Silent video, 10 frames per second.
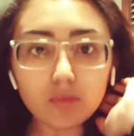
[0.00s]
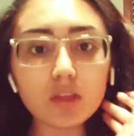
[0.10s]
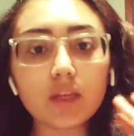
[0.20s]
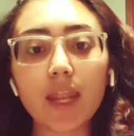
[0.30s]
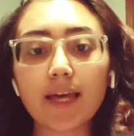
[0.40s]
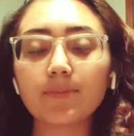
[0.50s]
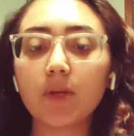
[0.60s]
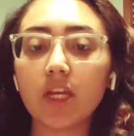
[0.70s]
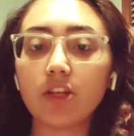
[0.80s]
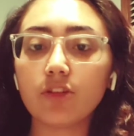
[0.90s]
It has
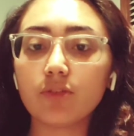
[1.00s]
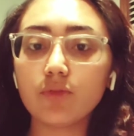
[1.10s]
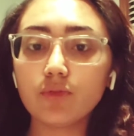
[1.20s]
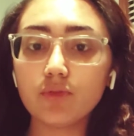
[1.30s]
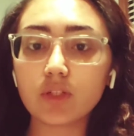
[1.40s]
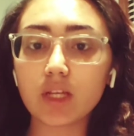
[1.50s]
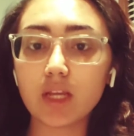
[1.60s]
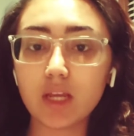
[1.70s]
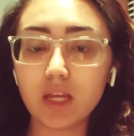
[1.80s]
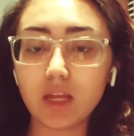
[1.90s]
been used
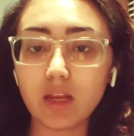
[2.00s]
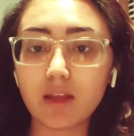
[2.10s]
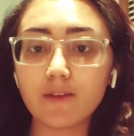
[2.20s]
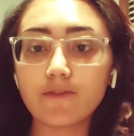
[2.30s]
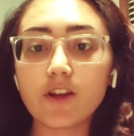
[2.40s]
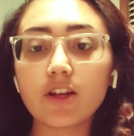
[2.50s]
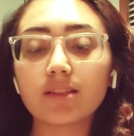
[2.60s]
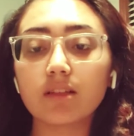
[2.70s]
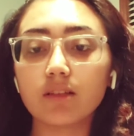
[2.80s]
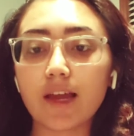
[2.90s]
in a very
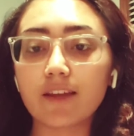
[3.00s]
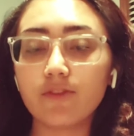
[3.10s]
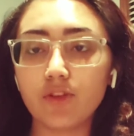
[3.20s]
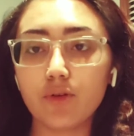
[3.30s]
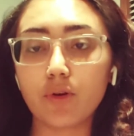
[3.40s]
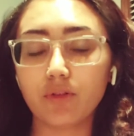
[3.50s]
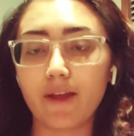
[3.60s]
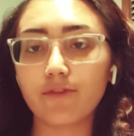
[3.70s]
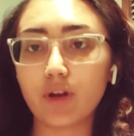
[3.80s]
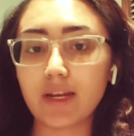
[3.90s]
select few or
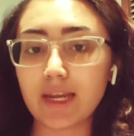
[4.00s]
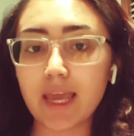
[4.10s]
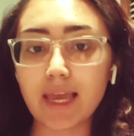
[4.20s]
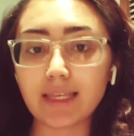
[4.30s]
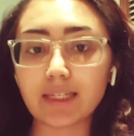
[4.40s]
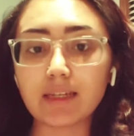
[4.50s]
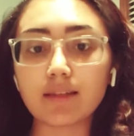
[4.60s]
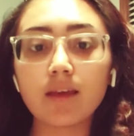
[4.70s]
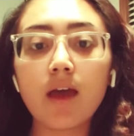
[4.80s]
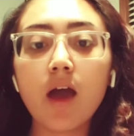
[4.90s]
life-threatening
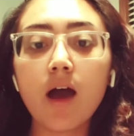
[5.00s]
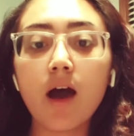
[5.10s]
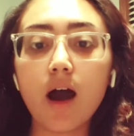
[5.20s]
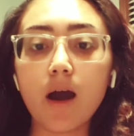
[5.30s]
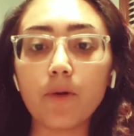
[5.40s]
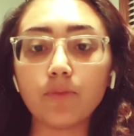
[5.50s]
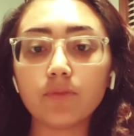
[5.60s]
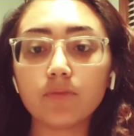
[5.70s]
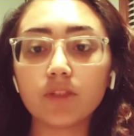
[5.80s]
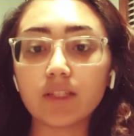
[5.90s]
cases
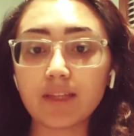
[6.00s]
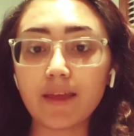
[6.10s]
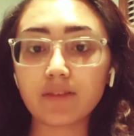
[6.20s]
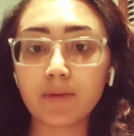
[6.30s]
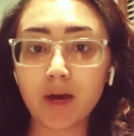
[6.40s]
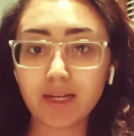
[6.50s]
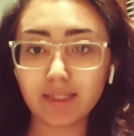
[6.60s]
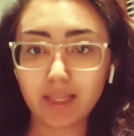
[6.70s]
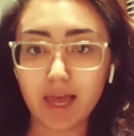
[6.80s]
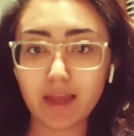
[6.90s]
to save
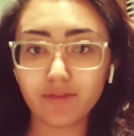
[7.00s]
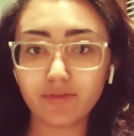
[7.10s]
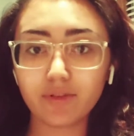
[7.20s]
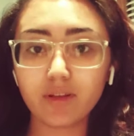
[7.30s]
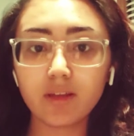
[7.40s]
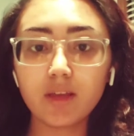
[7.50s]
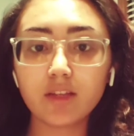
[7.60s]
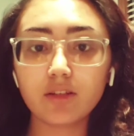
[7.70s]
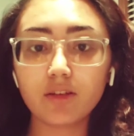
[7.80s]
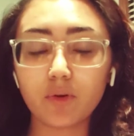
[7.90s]
somebody's life
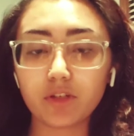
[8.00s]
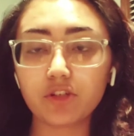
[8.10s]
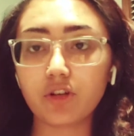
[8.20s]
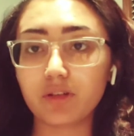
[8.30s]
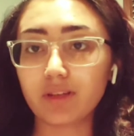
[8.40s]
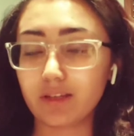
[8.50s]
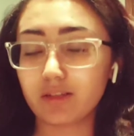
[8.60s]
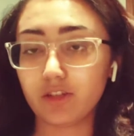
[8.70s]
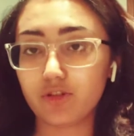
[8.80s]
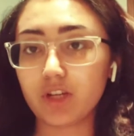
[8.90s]
or to
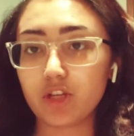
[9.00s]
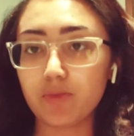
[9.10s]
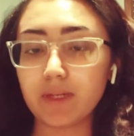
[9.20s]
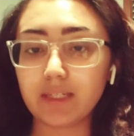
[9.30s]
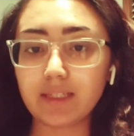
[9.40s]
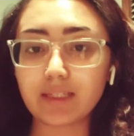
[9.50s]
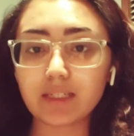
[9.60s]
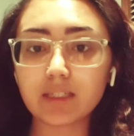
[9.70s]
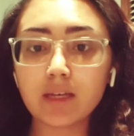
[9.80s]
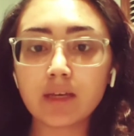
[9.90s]
treat human diseases.